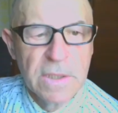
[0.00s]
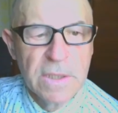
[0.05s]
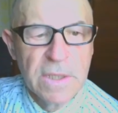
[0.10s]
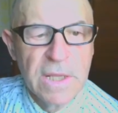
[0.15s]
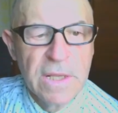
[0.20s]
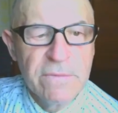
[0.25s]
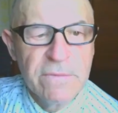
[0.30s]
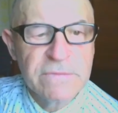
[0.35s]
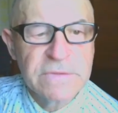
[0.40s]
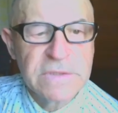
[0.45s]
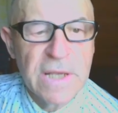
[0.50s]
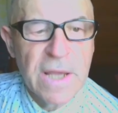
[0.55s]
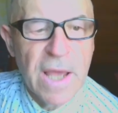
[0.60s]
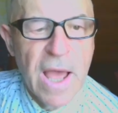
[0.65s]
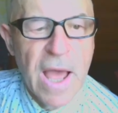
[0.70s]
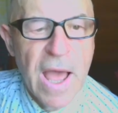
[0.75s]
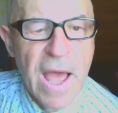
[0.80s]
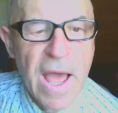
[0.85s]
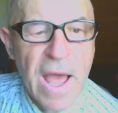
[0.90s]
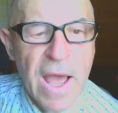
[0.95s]
If the
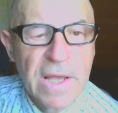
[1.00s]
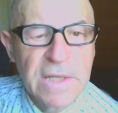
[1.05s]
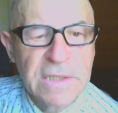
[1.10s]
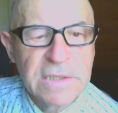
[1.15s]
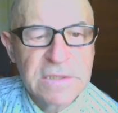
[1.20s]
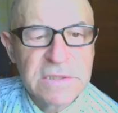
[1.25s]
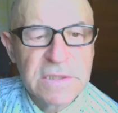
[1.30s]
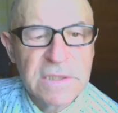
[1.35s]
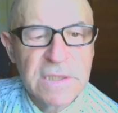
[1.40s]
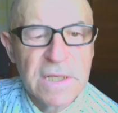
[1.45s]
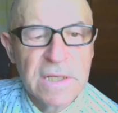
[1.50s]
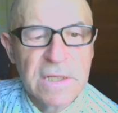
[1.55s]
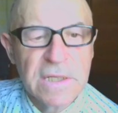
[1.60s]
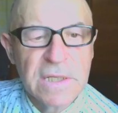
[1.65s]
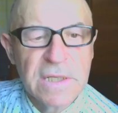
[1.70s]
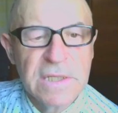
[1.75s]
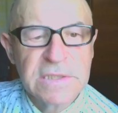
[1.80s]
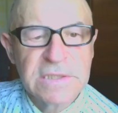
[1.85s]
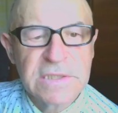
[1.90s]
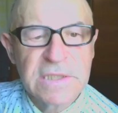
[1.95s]
Earth
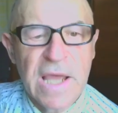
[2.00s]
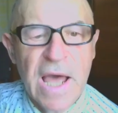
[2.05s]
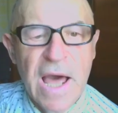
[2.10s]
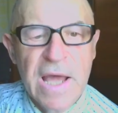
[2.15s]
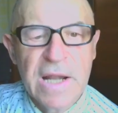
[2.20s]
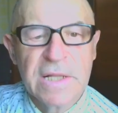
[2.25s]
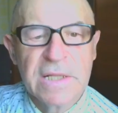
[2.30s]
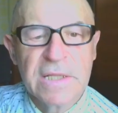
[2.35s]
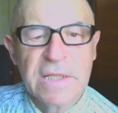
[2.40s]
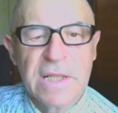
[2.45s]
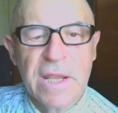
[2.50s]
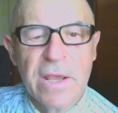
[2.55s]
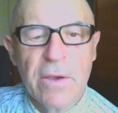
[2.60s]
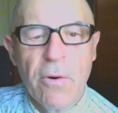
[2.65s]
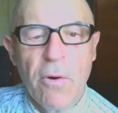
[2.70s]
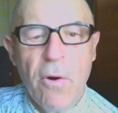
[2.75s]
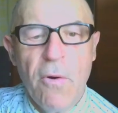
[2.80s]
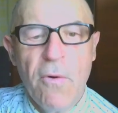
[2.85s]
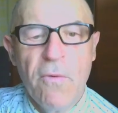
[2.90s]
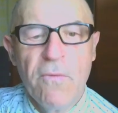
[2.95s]
is currently
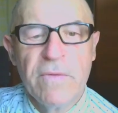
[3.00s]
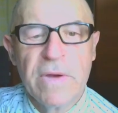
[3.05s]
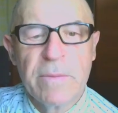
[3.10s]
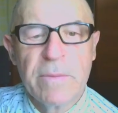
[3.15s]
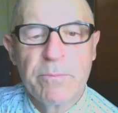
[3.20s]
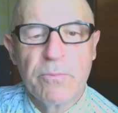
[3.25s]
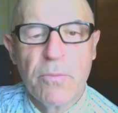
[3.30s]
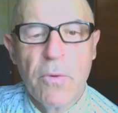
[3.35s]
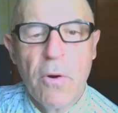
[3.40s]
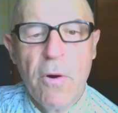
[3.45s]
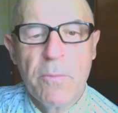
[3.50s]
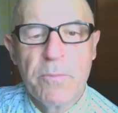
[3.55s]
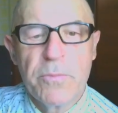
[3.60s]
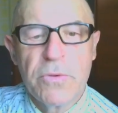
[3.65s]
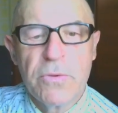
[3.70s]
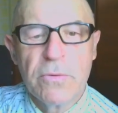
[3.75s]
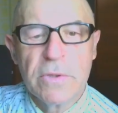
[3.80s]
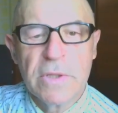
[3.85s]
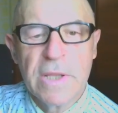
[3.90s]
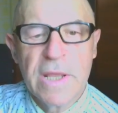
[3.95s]

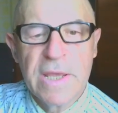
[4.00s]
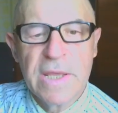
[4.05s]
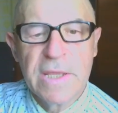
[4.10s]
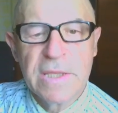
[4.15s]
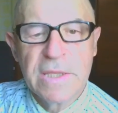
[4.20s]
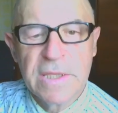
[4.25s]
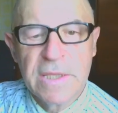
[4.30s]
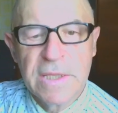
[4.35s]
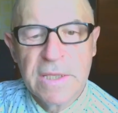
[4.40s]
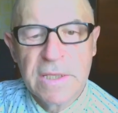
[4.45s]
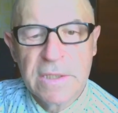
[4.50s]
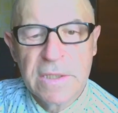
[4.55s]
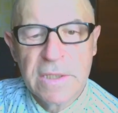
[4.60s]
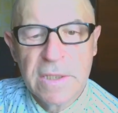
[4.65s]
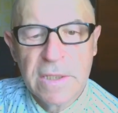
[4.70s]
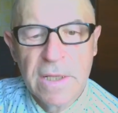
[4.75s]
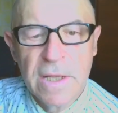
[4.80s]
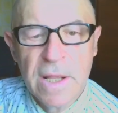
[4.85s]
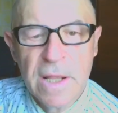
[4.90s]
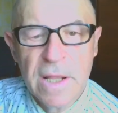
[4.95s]
overpopulated,
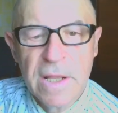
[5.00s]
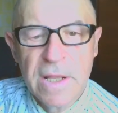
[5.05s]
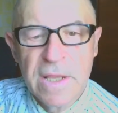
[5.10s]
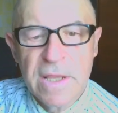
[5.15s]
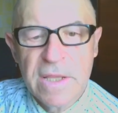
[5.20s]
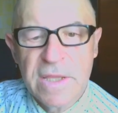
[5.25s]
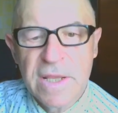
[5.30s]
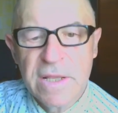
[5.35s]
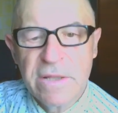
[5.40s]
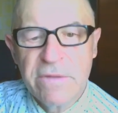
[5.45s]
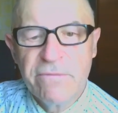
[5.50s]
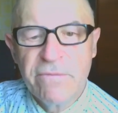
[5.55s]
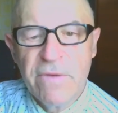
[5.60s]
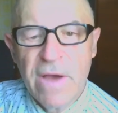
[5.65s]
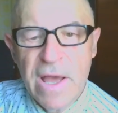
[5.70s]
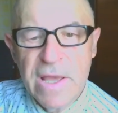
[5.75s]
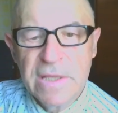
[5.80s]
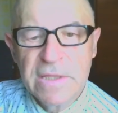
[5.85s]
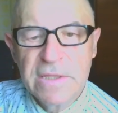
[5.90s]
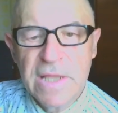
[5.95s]
then
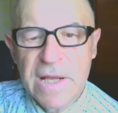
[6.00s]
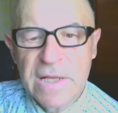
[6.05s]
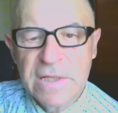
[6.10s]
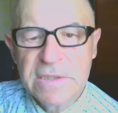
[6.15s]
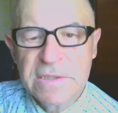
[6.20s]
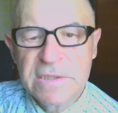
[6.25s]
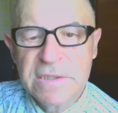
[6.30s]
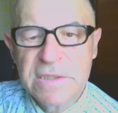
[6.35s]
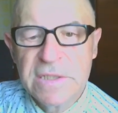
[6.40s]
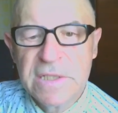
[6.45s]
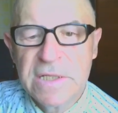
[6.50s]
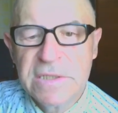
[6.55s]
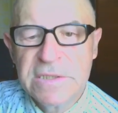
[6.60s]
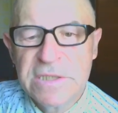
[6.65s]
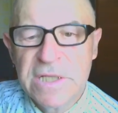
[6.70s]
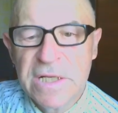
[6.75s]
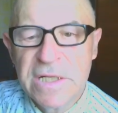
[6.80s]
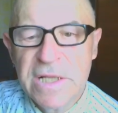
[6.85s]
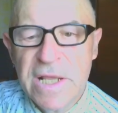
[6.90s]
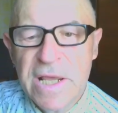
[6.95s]
why don't
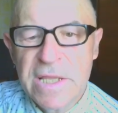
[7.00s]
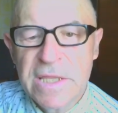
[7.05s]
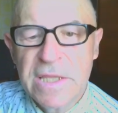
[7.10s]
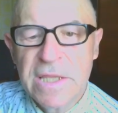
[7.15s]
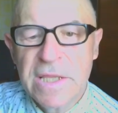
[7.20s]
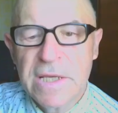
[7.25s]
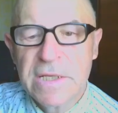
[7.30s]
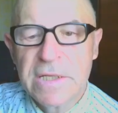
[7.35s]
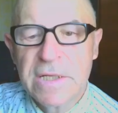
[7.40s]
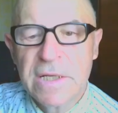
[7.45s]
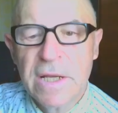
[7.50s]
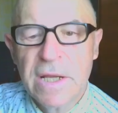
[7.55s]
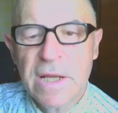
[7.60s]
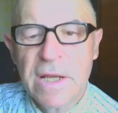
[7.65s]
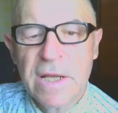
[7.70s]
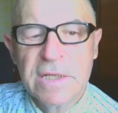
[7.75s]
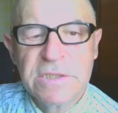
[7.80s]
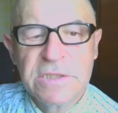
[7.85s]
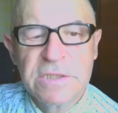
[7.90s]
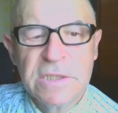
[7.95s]
genetic
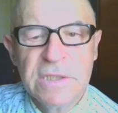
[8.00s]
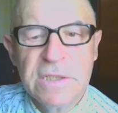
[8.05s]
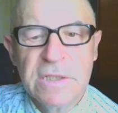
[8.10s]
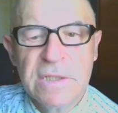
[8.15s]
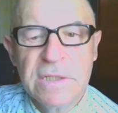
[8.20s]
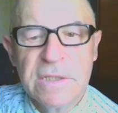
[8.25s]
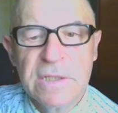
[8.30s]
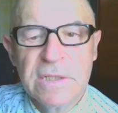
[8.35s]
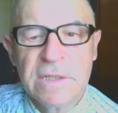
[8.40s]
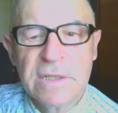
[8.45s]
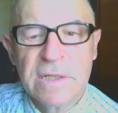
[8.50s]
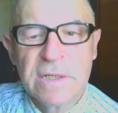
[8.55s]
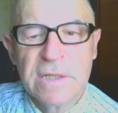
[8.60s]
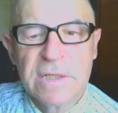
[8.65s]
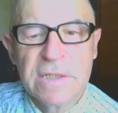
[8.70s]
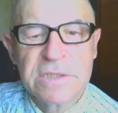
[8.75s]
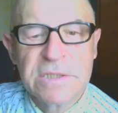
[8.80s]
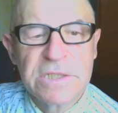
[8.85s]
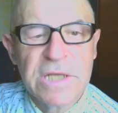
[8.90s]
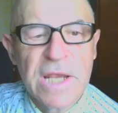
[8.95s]

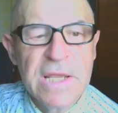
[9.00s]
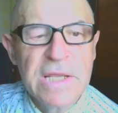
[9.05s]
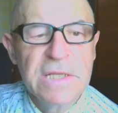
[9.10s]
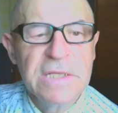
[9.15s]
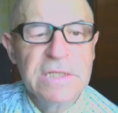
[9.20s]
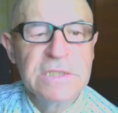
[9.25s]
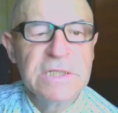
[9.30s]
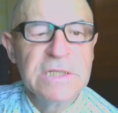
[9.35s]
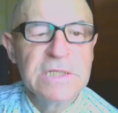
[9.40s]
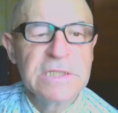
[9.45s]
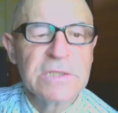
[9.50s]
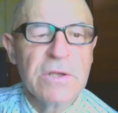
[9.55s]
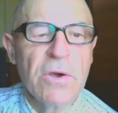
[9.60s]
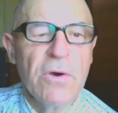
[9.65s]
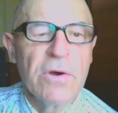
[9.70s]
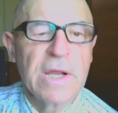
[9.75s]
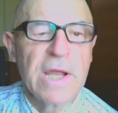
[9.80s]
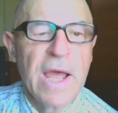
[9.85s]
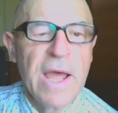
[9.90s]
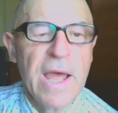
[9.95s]
changes
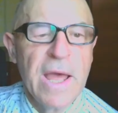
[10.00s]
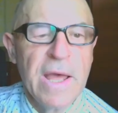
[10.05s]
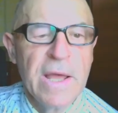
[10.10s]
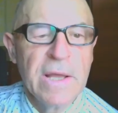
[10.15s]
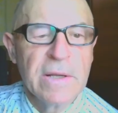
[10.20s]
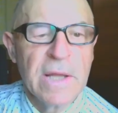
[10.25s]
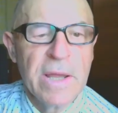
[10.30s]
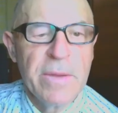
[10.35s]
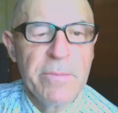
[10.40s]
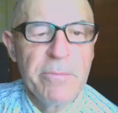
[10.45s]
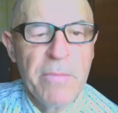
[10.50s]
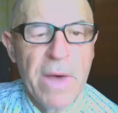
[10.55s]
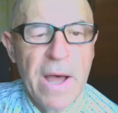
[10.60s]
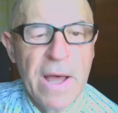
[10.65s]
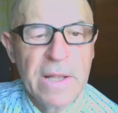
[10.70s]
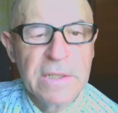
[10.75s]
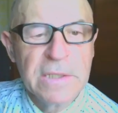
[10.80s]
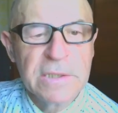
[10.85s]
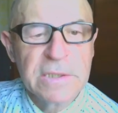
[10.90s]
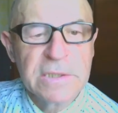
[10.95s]
occur
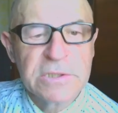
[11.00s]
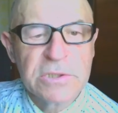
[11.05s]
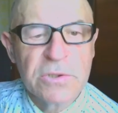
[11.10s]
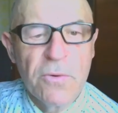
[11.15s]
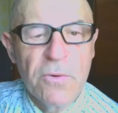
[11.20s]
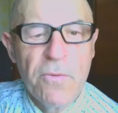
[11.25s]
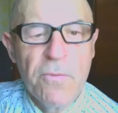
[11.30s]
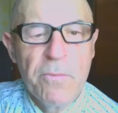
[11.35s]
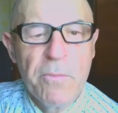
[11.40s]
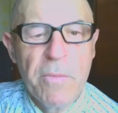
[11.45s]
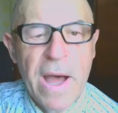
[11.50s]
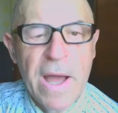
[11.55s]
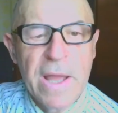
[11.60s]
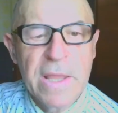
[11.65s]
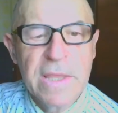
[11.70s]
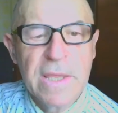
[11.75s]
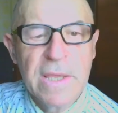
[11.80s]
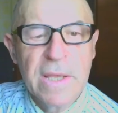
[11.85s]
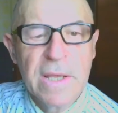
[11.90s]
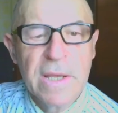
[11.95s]
among so
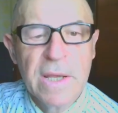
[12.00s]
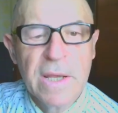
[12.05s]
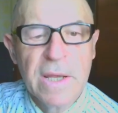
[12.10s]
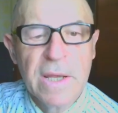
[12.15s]
many